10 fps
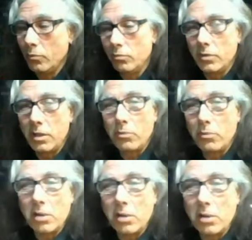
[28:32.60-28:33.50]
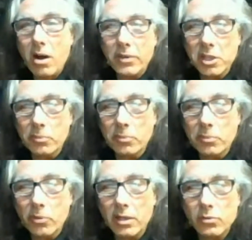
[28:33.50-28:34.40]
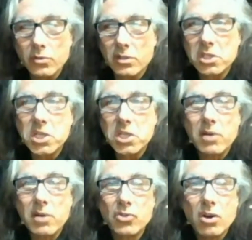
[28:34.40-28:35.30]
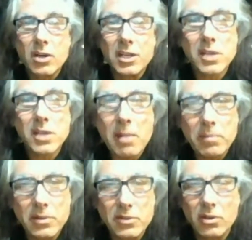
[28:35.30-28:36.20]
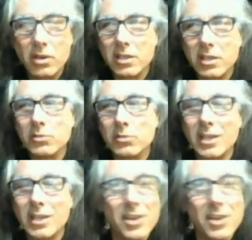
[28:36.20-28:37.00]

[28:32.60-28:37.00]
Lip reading: They brought him coffee in the morning. He was just the town drunk, and he was a happy drunk. And it was like,